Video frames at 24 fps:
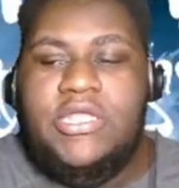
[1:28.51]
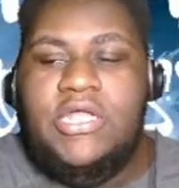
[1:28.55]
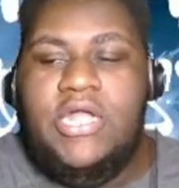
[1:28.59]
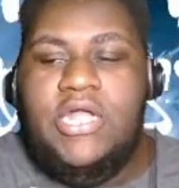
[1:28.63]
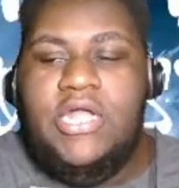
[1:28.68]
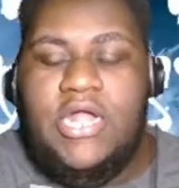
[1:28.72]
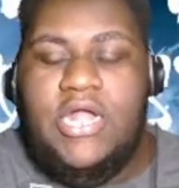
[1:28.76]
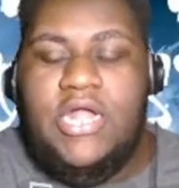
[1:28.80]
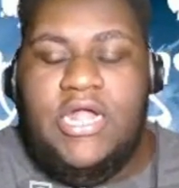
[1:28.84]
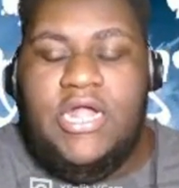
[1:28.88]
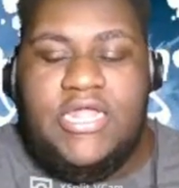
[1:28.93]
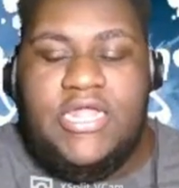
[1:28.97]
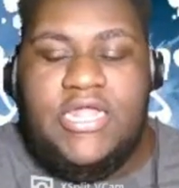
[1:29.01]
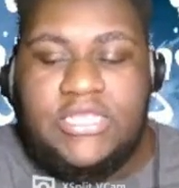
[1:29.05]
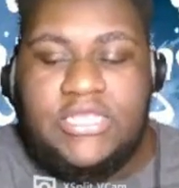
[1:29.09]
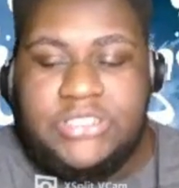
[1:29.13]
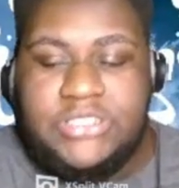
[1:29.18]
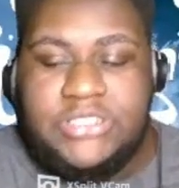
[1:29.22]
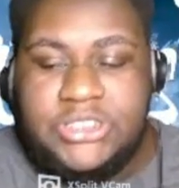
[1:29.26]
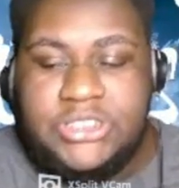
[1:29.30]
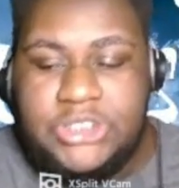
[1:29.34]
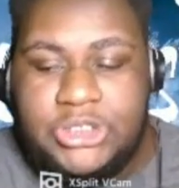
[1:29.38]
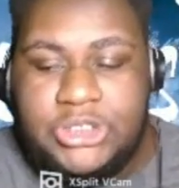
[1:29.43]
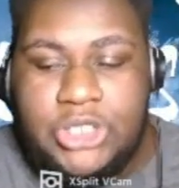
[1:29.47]
He has a
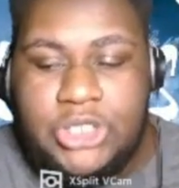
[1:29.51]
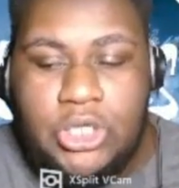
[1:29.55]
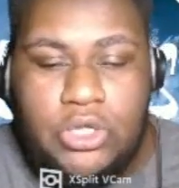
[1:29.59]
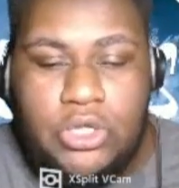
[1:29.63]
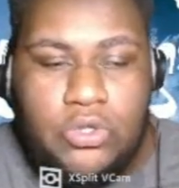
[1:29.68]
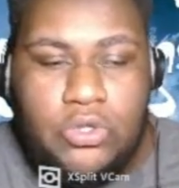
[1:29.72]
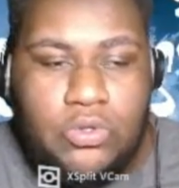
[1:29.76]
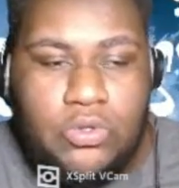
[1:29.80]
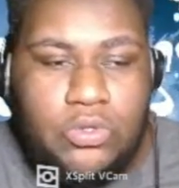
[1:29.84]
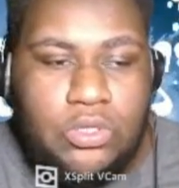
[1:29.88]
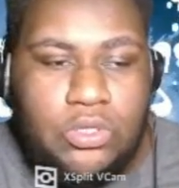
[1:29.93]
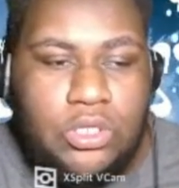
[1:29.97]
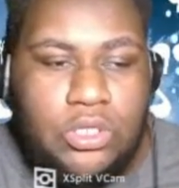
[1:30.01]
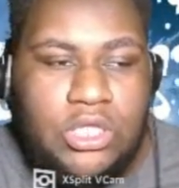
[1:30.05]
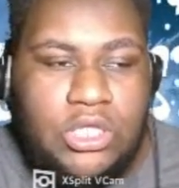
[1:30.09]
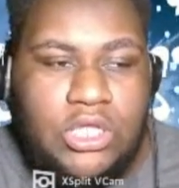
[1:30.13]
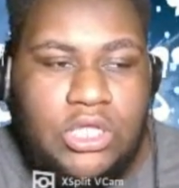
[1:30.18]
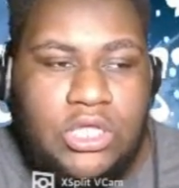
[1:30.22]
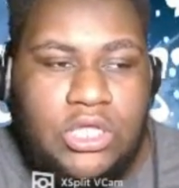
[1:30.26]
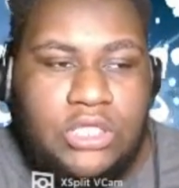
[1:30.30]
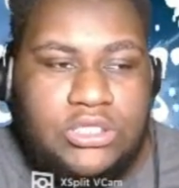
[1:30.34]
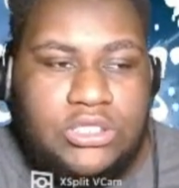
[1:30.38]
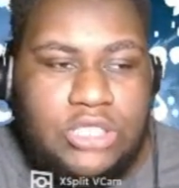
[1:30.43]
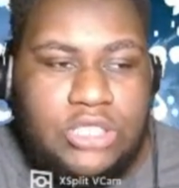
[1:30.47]
show on
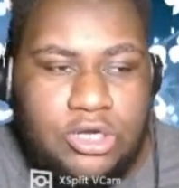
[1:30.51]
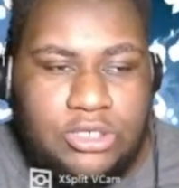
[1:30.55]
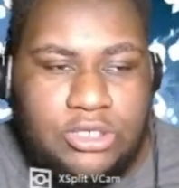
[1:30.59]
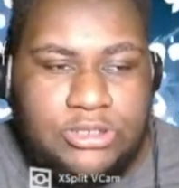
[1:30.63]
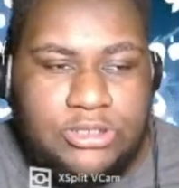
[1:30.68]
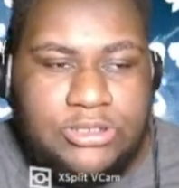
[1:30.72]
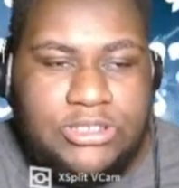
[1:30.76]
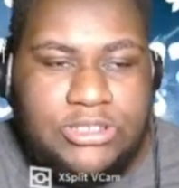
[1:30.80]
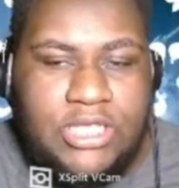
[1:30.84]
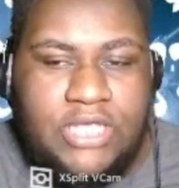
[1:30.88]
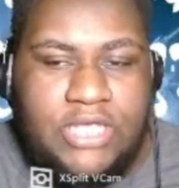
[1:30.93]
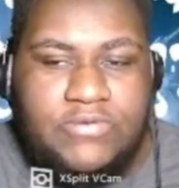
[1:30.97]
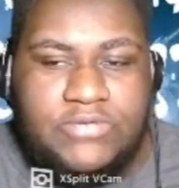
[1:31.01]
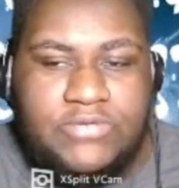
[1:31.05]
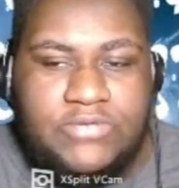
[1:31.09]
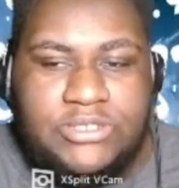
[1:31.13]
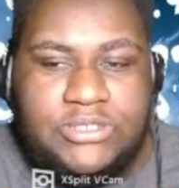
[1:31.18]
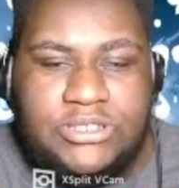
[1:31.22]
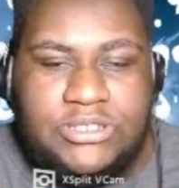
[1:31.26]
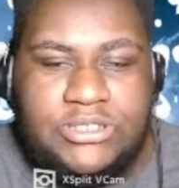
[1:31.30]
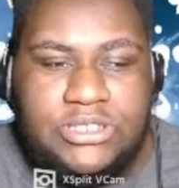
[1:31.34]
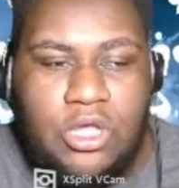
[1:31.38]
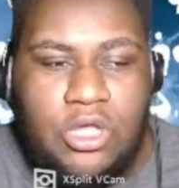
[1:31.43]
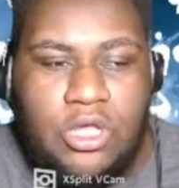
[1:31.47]
Thursday, which is
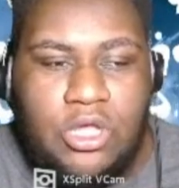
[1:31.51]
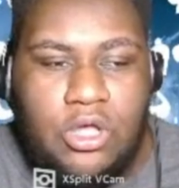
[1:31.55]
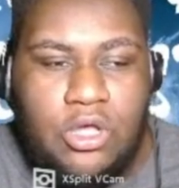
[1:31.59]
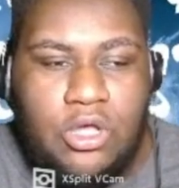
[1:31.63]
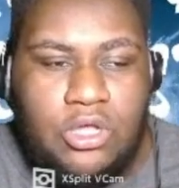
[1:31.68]
called